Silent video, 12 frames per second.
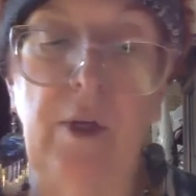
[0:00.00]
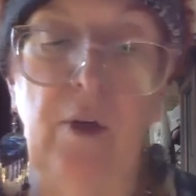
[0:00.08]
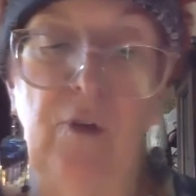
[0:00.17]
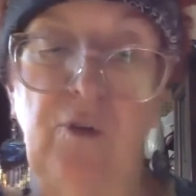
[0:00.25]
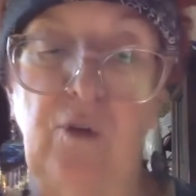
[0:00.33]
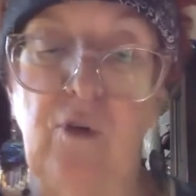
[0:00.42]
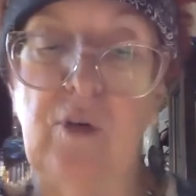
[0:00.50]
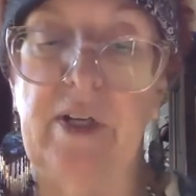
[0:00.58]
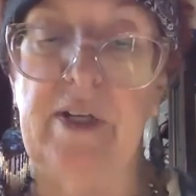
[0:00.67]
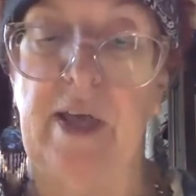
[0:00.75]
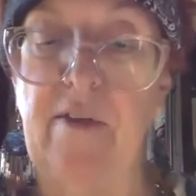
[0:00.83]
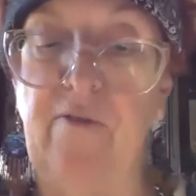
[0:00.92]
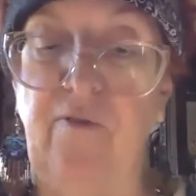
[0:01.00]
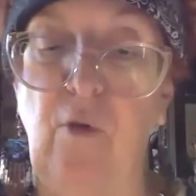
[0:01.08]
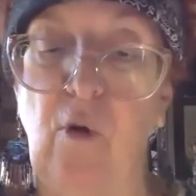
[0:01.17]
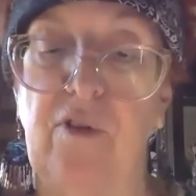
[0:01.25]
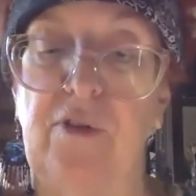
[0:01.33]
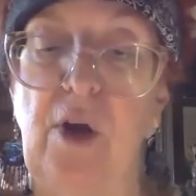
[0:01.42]
certainly gave
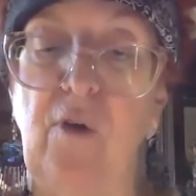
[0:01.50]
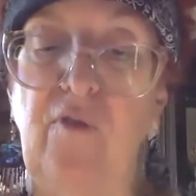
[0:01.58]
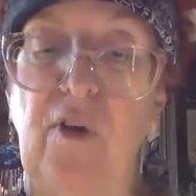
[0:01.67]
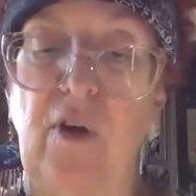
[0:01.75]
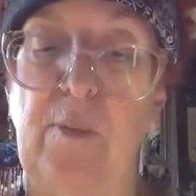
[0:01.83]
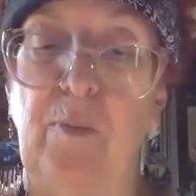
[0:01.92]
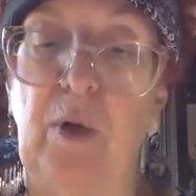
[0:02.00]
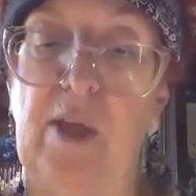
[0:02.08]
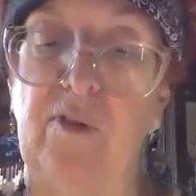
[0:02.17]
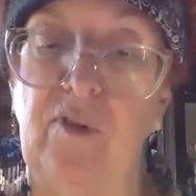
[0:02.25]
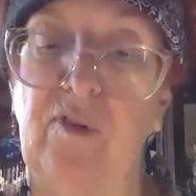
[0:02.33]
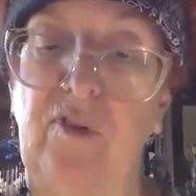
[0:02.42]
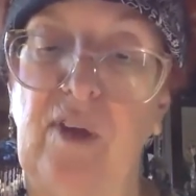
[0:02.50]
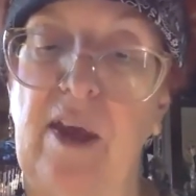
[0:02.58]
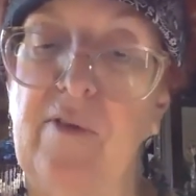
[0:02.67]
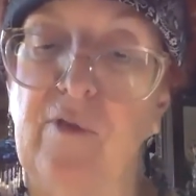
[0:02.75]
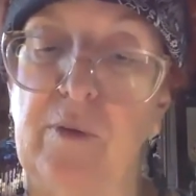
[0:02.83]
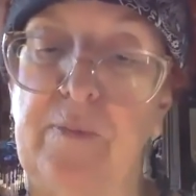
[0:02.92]
forth no very pleasant
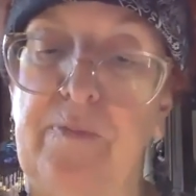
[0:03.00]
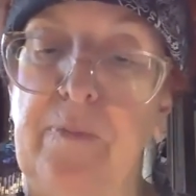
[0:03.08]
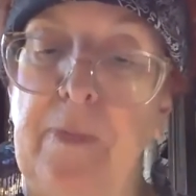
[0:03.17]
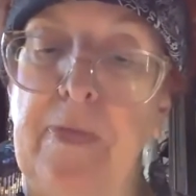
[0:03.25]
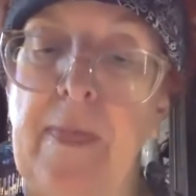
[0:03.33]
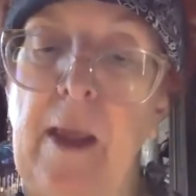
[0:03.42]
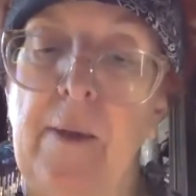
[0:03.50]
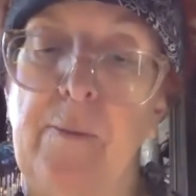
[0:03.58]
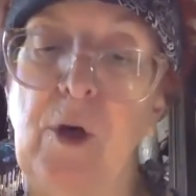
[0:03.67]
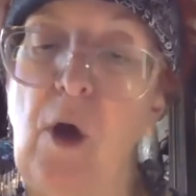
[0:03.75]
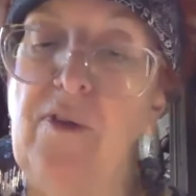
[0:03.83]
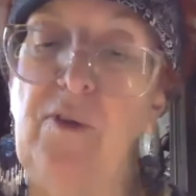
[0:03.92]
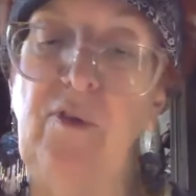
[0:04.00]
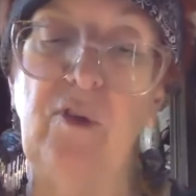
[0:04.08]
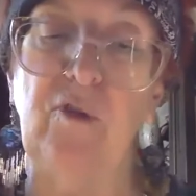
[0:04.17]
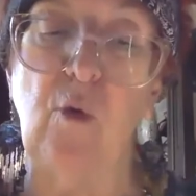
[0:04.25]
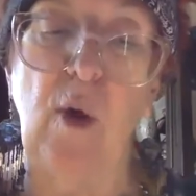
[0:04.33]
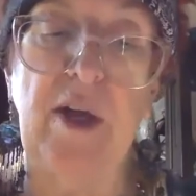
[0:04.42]
savor. But all this
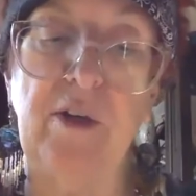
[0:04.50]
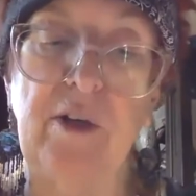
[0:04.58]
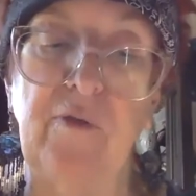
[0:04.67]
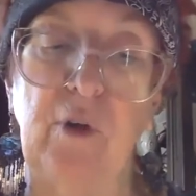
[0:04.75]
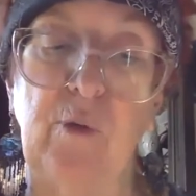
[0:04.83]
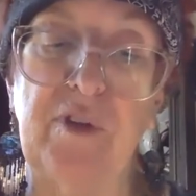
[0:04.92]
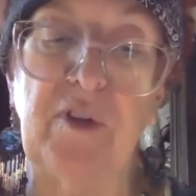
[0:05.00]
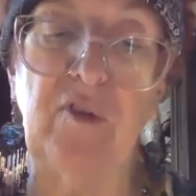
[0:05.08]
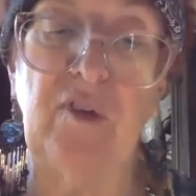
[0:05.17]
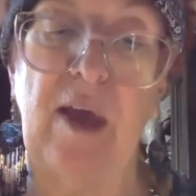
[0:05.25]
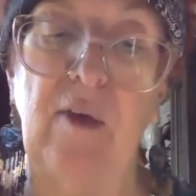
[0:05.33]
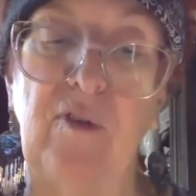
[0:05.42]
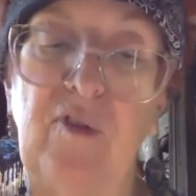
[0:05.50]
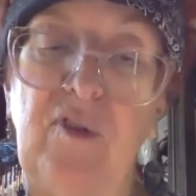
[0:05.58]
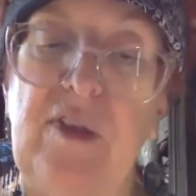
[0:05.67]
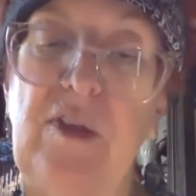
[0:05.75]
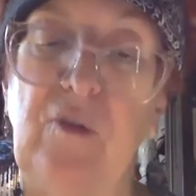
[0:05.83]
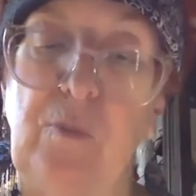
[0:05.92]
is quite different with the South
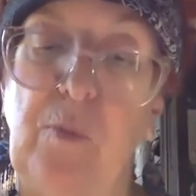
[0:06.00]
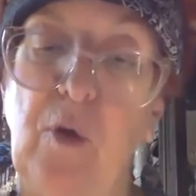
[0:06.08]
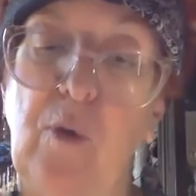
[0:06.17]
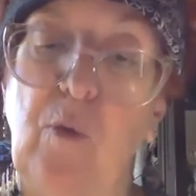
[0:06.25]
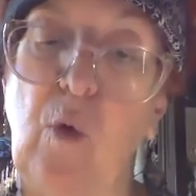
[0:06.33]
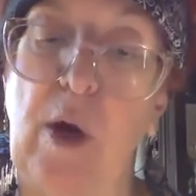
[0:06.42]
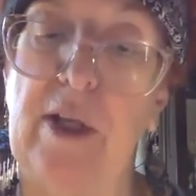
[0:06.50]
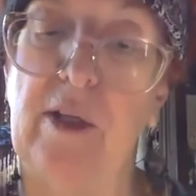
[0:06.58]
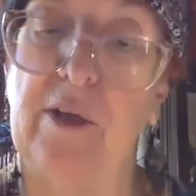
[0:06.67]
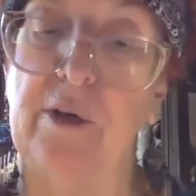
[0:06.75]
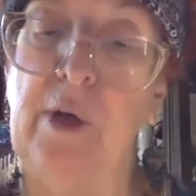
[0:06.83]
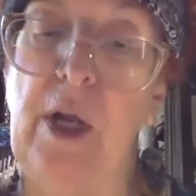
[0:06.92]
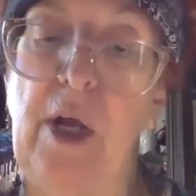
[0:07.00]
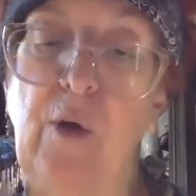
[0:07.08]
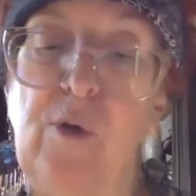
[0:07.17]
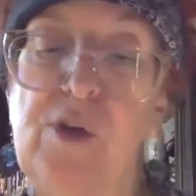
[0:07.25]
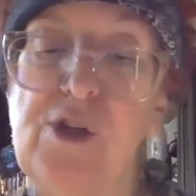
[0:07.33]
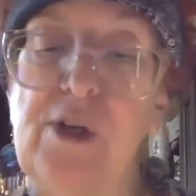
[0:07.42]
Sea sperm whaler,
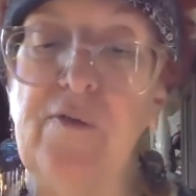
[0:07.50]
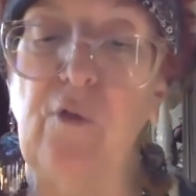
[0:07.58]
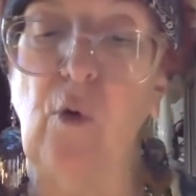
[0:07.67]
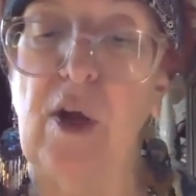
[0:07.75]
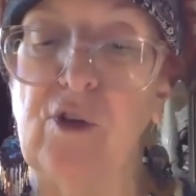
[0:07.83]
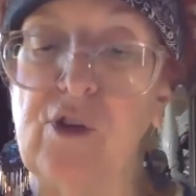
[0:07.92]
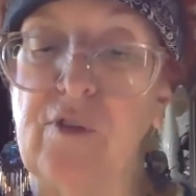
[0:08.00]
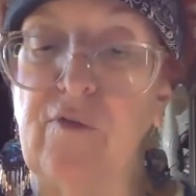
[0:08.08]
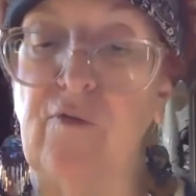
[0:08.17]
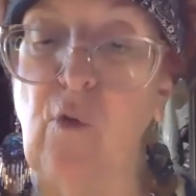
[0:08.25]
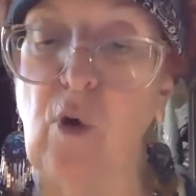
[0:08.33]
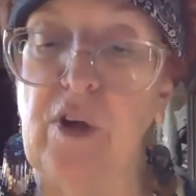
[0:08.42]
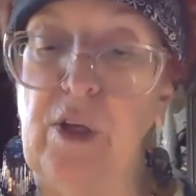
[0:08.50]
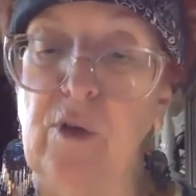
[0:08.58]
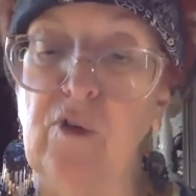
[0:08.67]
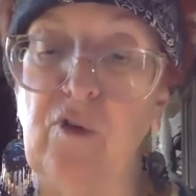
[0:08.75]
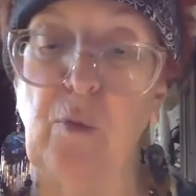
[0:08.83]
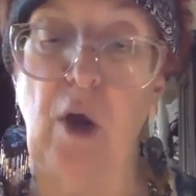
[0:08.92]
which in a voyage of 4
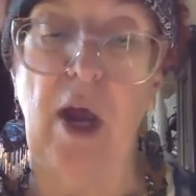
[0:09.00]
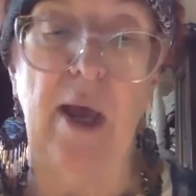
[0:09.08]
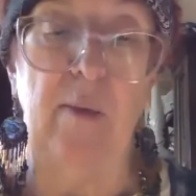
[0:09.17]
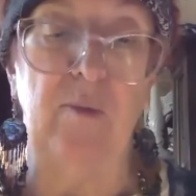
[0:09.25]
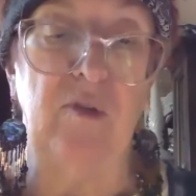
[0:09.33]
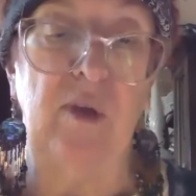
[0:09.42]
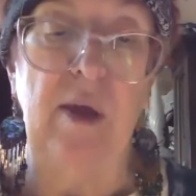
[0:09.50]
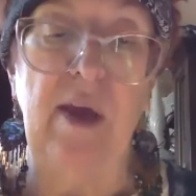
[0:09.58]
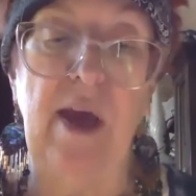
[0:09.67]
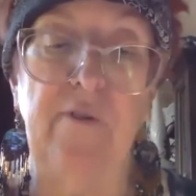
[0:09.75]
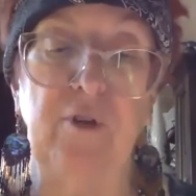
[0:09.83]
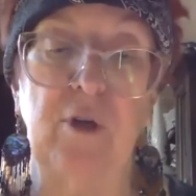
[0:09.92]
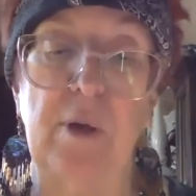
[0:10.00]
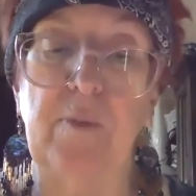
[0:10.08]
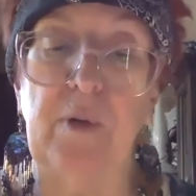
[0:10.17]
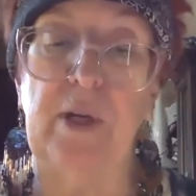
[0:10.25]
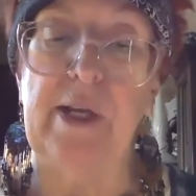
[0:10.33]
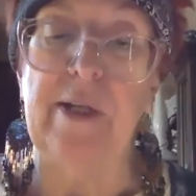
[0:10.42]
years perhaps, after
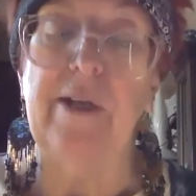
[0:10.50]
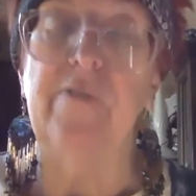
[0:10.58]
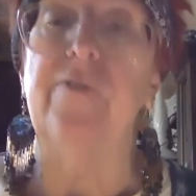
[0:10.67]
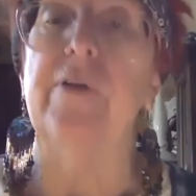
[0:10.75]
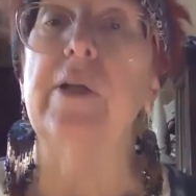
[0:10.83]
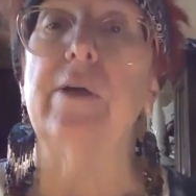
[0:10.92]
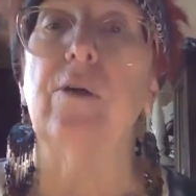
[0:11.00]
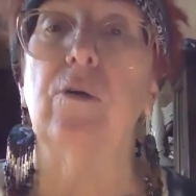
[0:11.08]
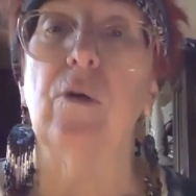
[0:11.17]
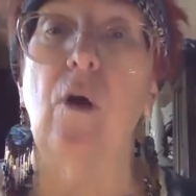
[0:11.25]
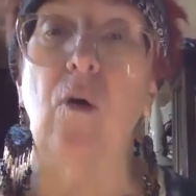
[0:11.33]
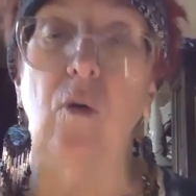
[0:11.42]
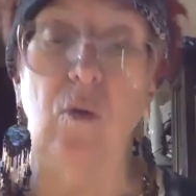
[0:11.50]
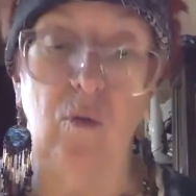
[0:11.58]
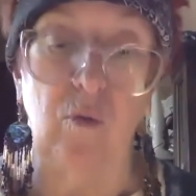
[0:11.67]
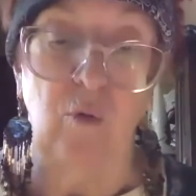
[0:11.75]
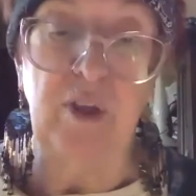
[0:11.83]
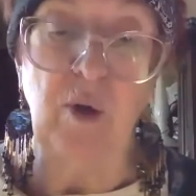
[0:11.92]
completely filling her
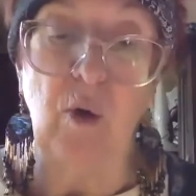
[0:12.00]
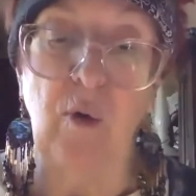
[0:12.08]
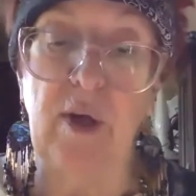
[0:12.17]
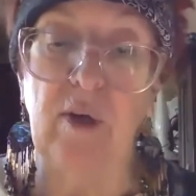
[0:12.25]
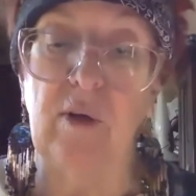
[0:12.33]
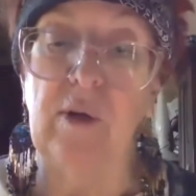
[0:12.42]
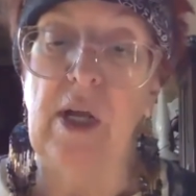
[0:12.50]
hold with oil,